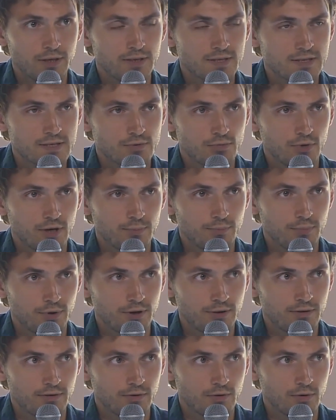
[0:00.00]
It's
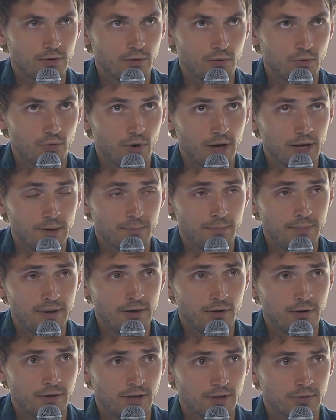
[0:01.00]
1.1
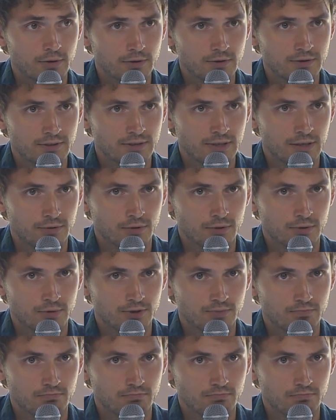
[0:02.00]
billion euros that we're